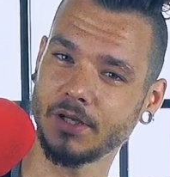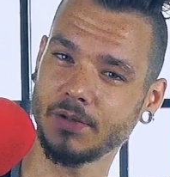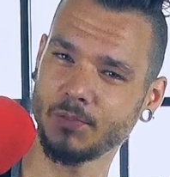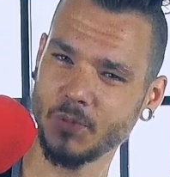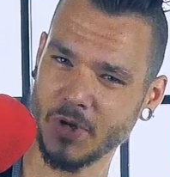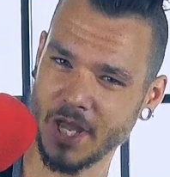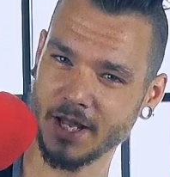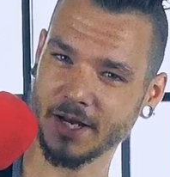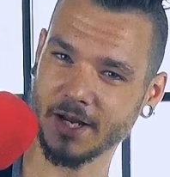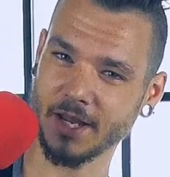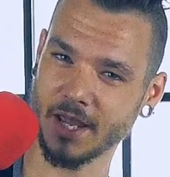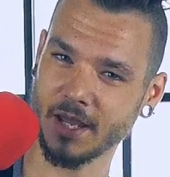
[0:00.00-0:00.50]

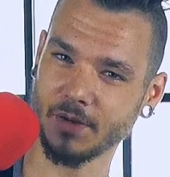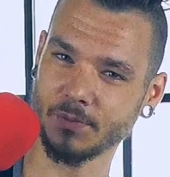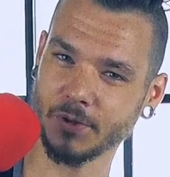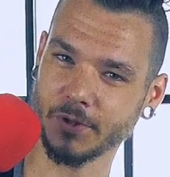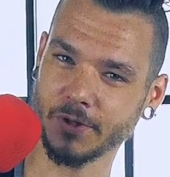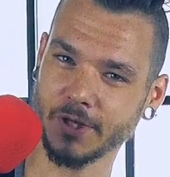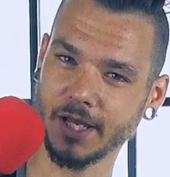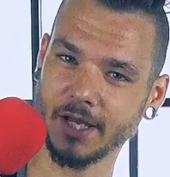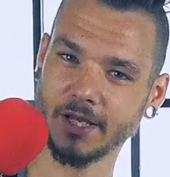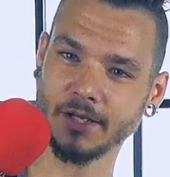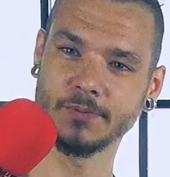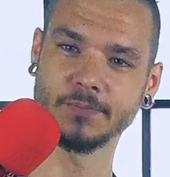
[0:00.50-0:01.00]
Bandcamp,
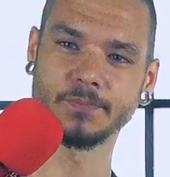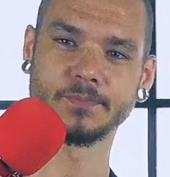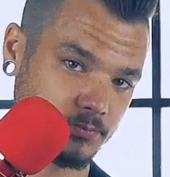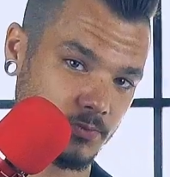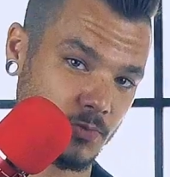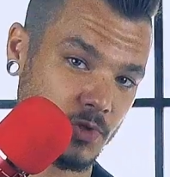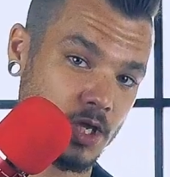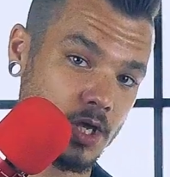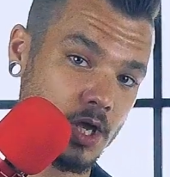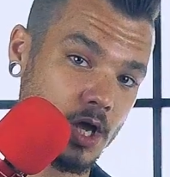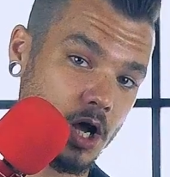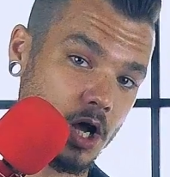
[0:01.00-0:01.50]
okay.
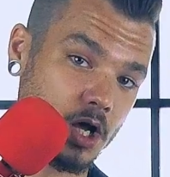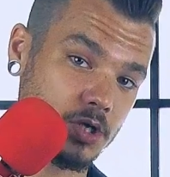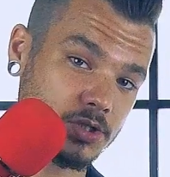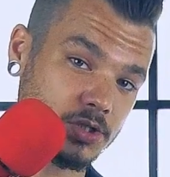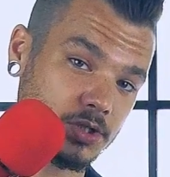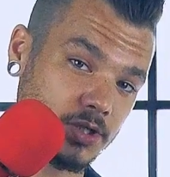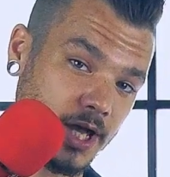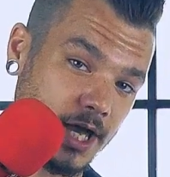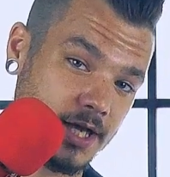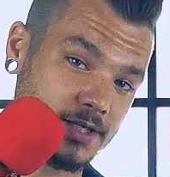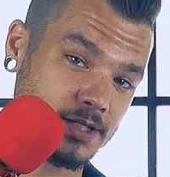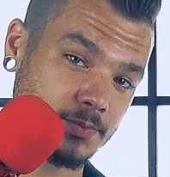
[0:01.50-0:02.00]

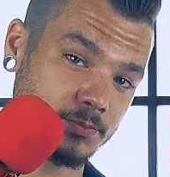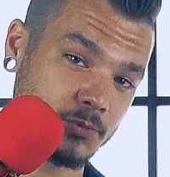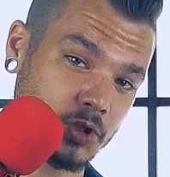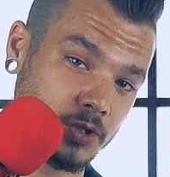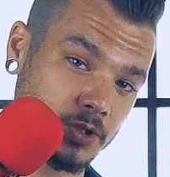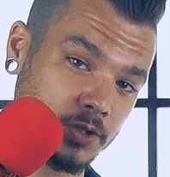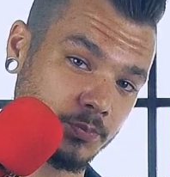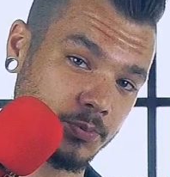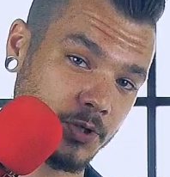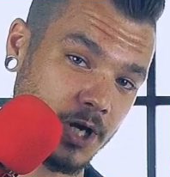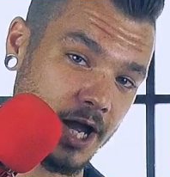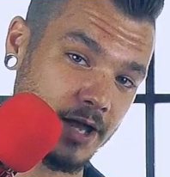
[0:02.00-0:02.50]
Also, guys, I'm
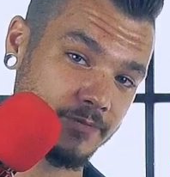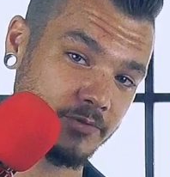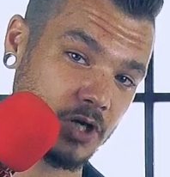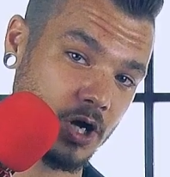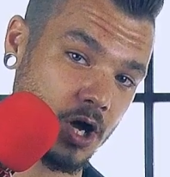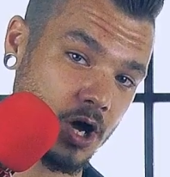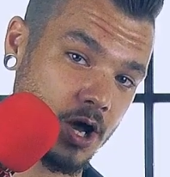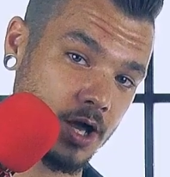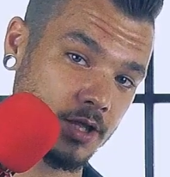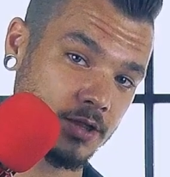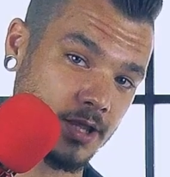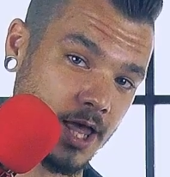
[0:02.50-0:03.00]
doing private
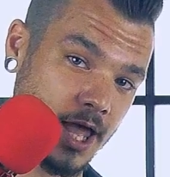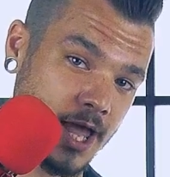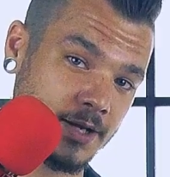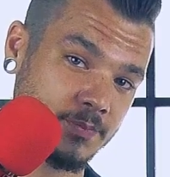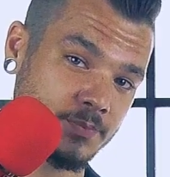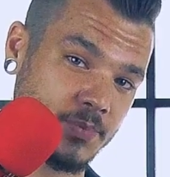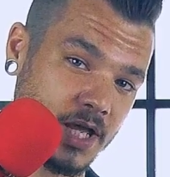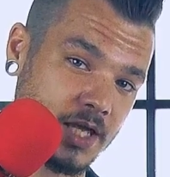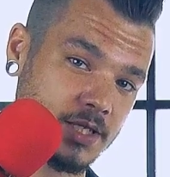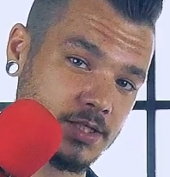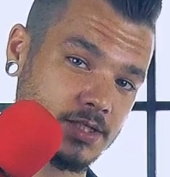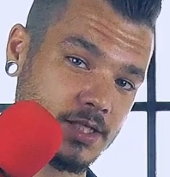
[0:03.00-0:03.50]
online
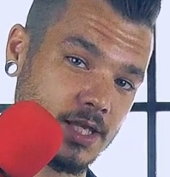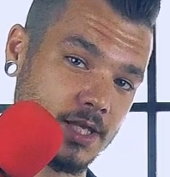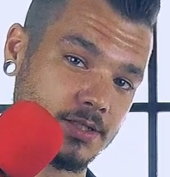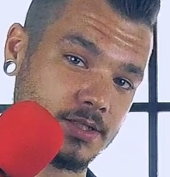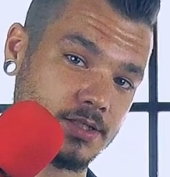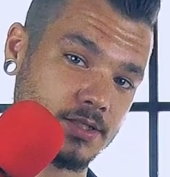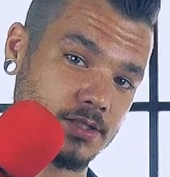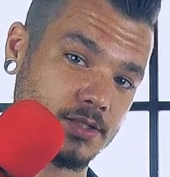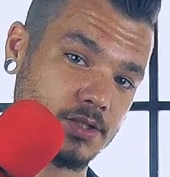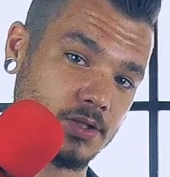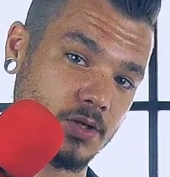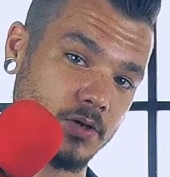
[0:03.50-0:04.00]
bass
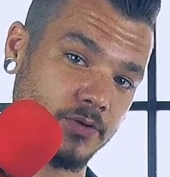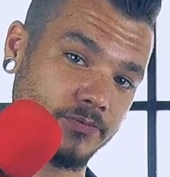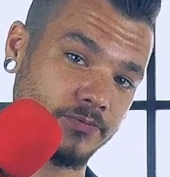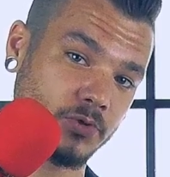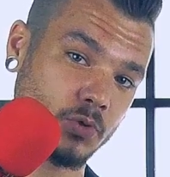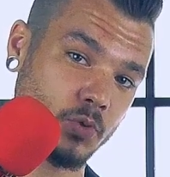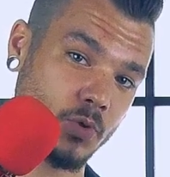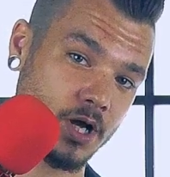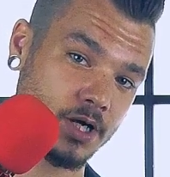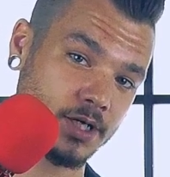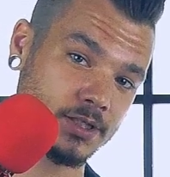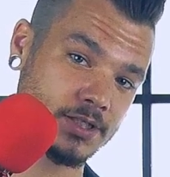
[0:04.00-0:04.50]
lessons, so if you
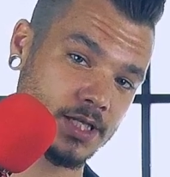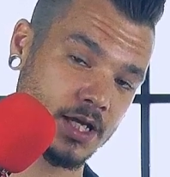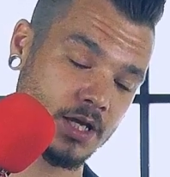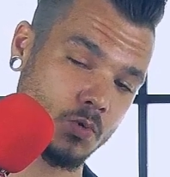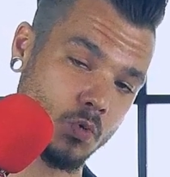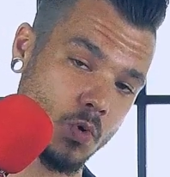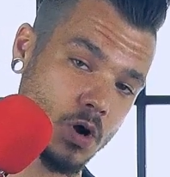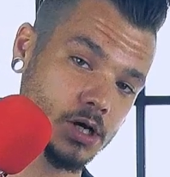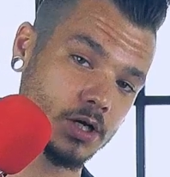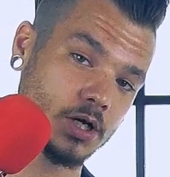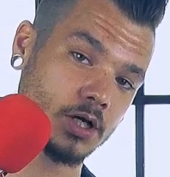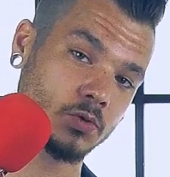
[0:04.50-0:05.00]
want to take
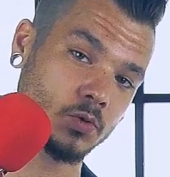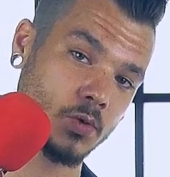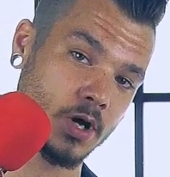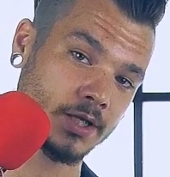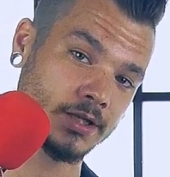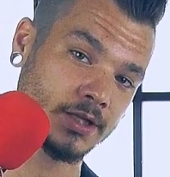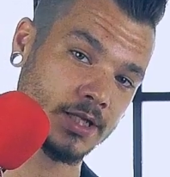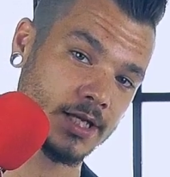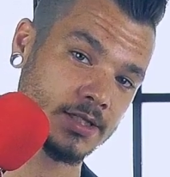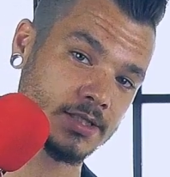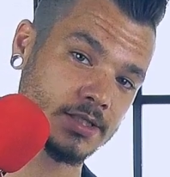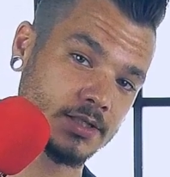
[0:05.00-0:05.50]
one-on-one
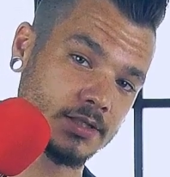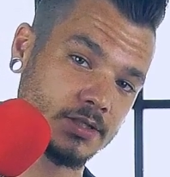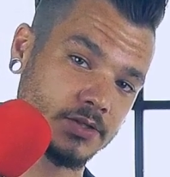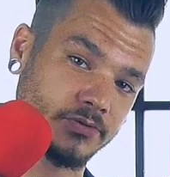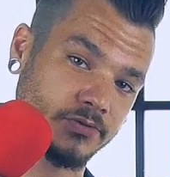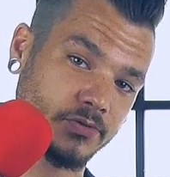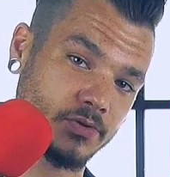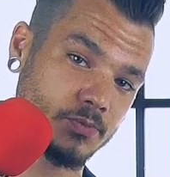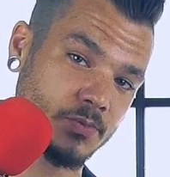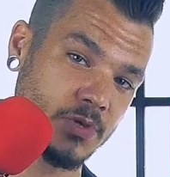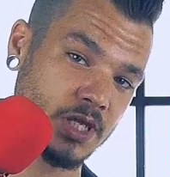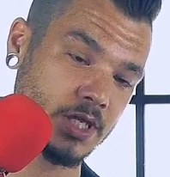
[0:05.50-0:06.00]
lessons
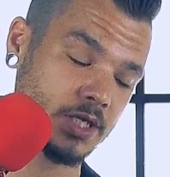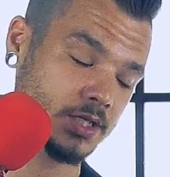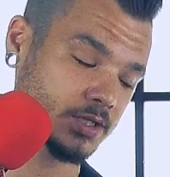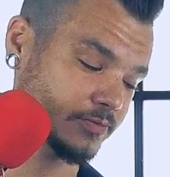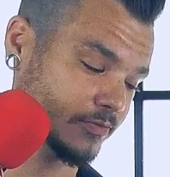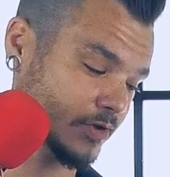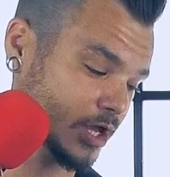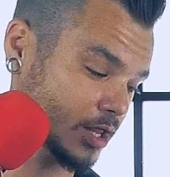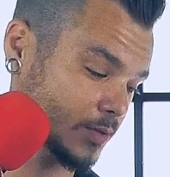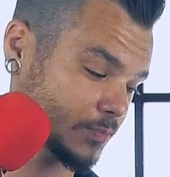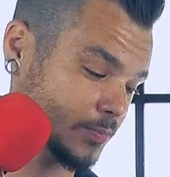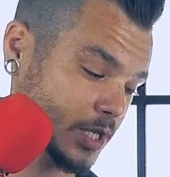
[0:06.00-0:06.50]
from me
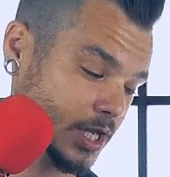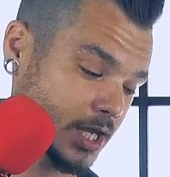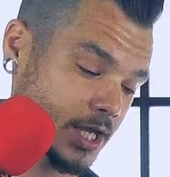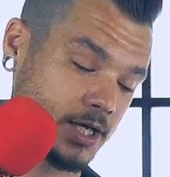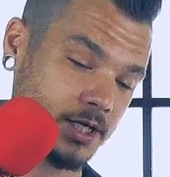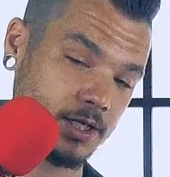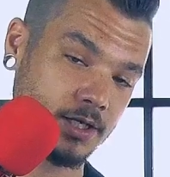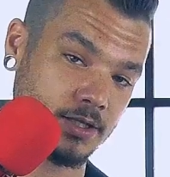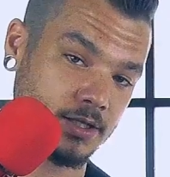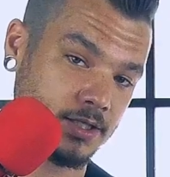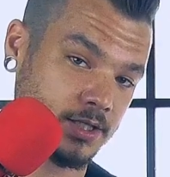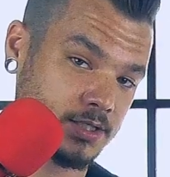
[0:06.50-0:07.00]
developing
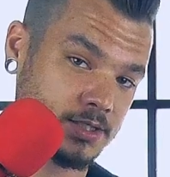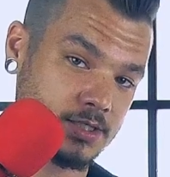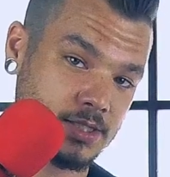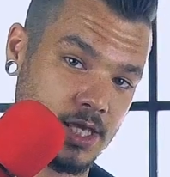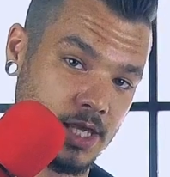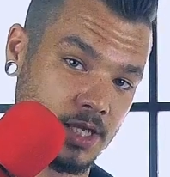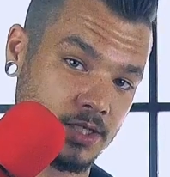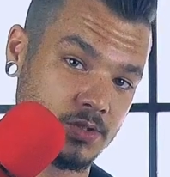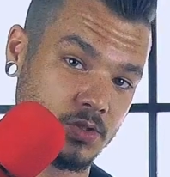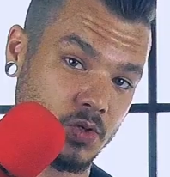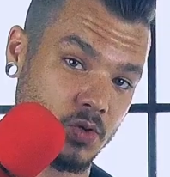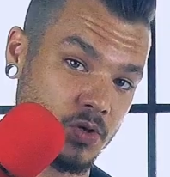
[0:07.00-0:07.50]
any of these
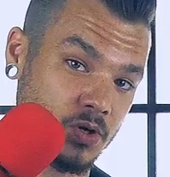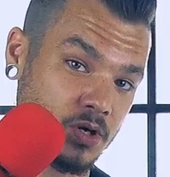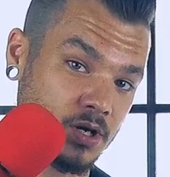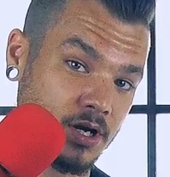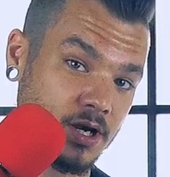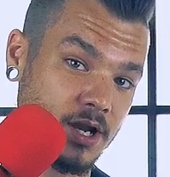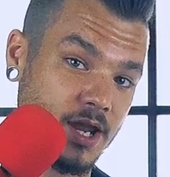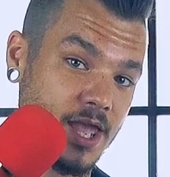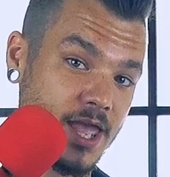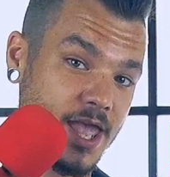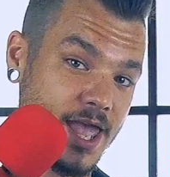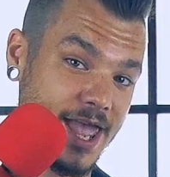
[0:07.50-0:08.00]
things
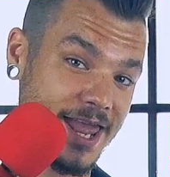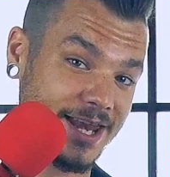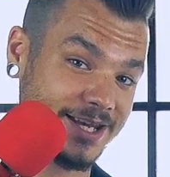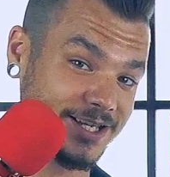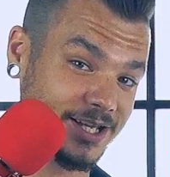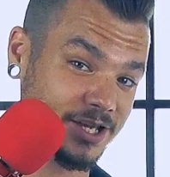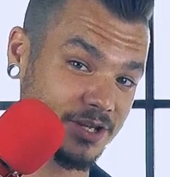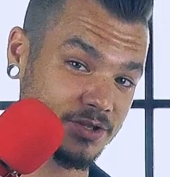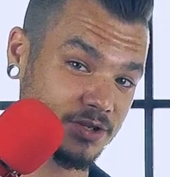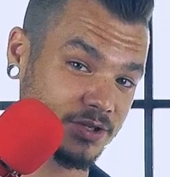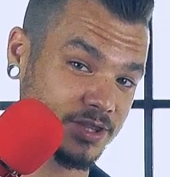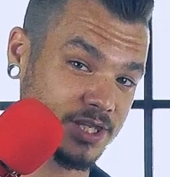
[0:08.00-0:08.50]
or any
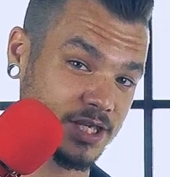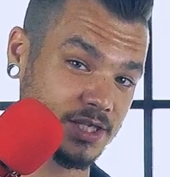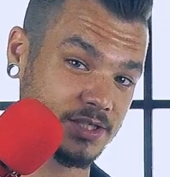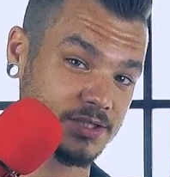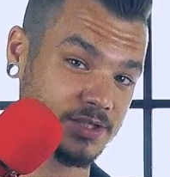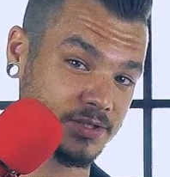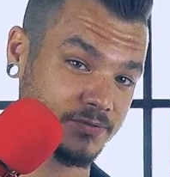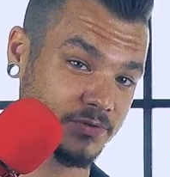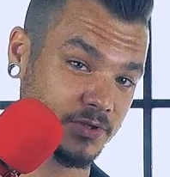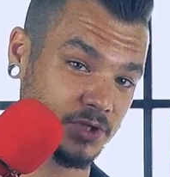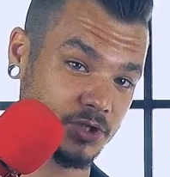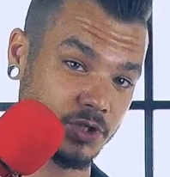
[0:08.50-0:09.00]
other things,
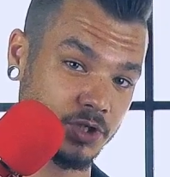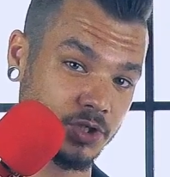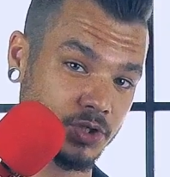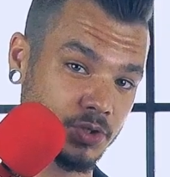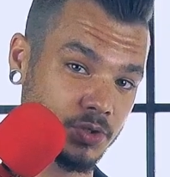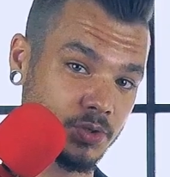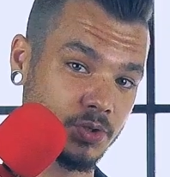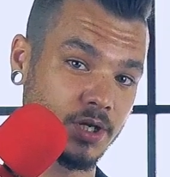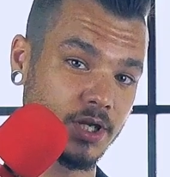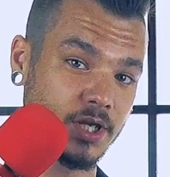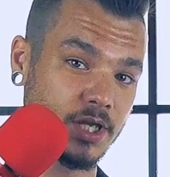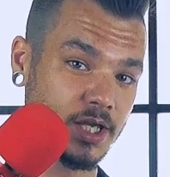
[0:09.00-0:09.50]
if you're
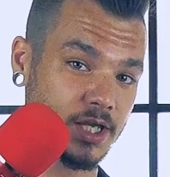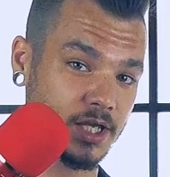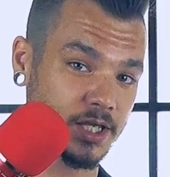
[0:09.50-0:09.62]
new,